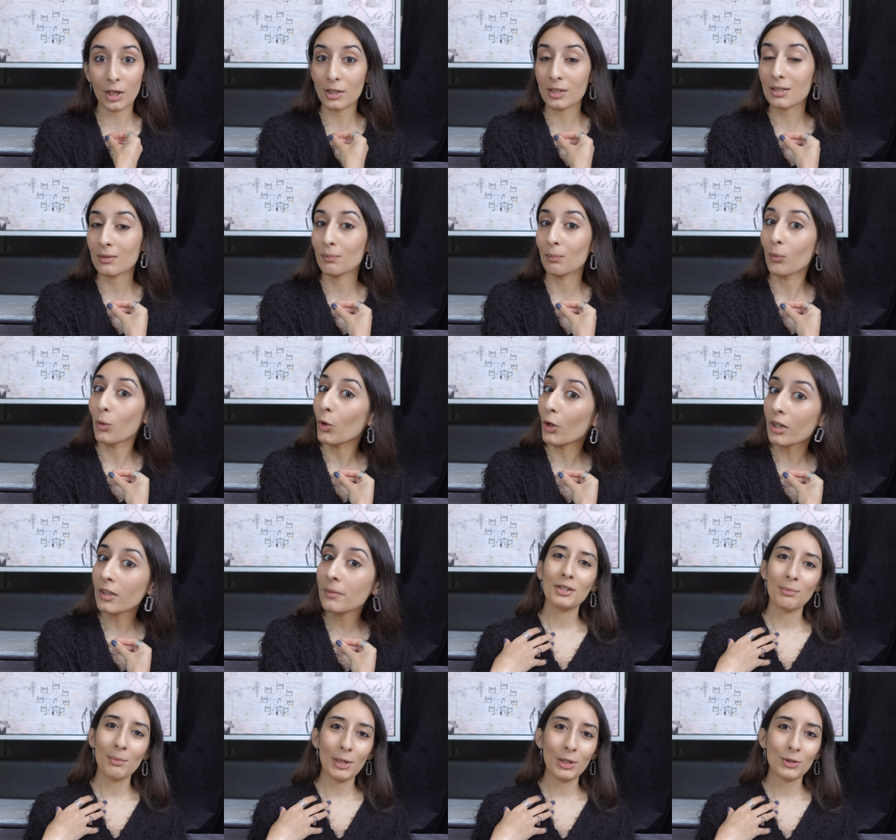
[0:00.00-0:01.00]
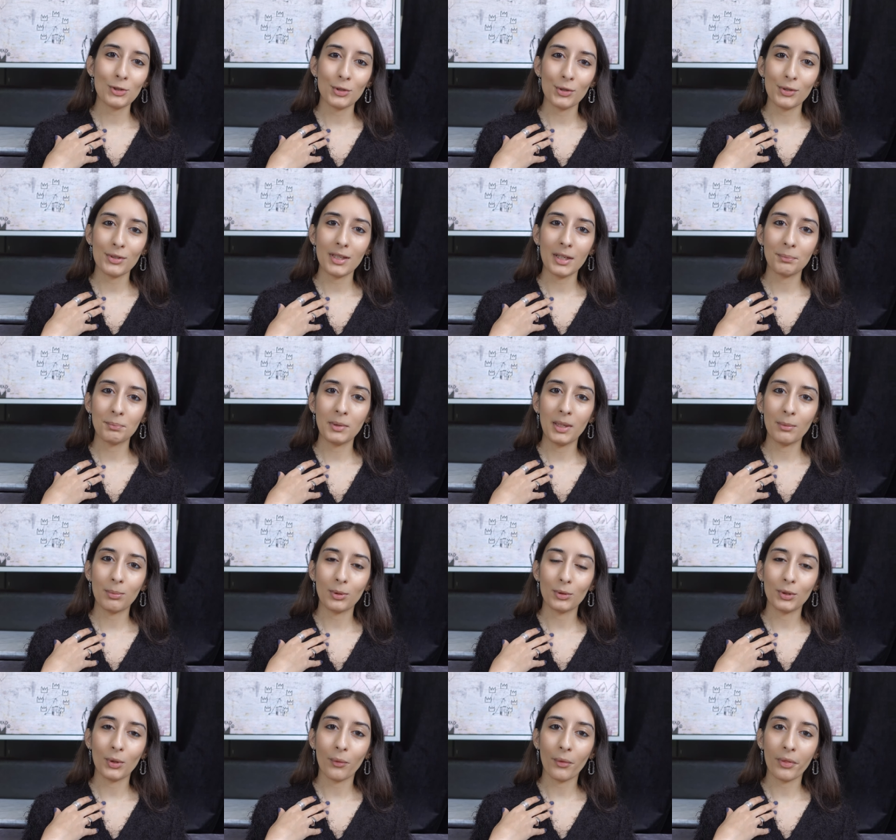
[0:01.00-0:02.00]
us more to make sure that
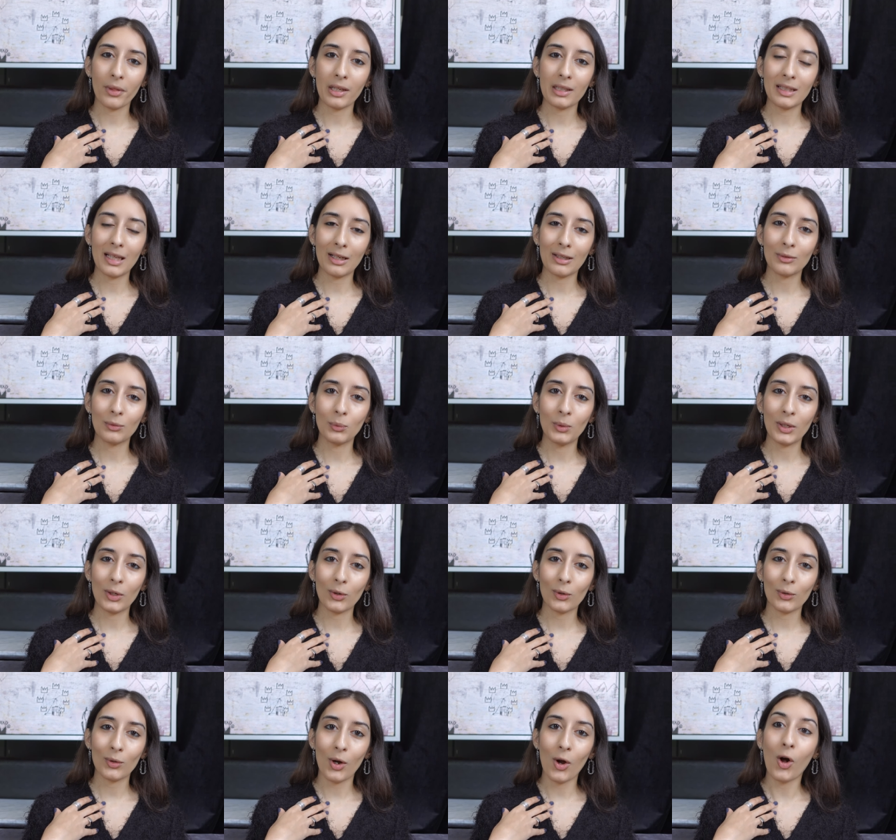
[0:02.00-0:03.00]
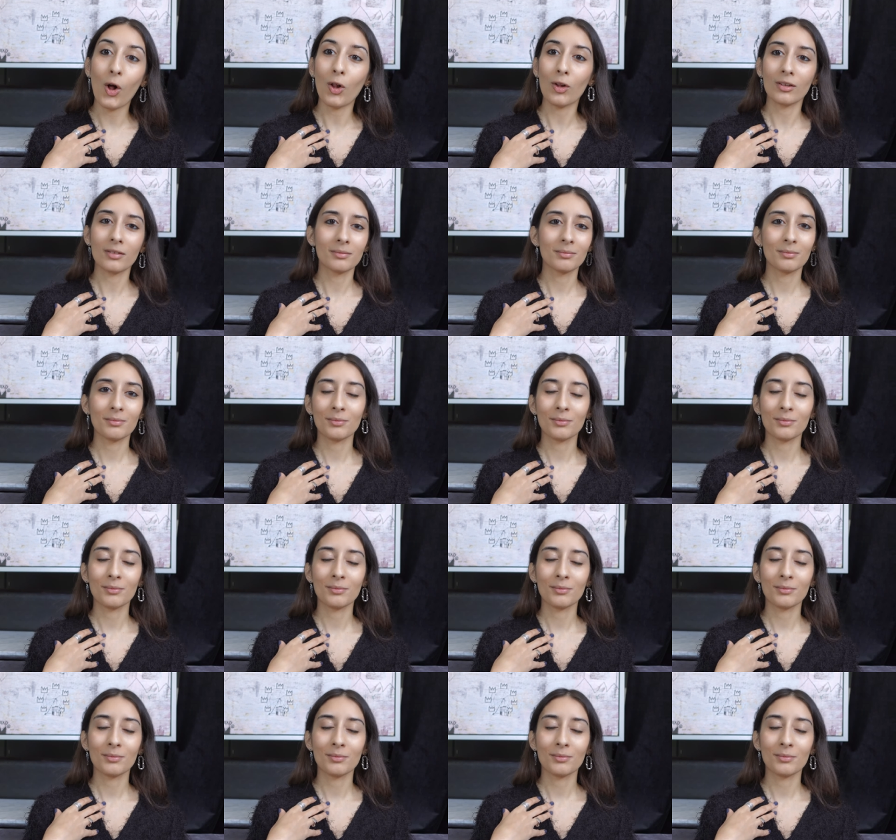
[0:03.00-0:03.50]
people don't think that we're all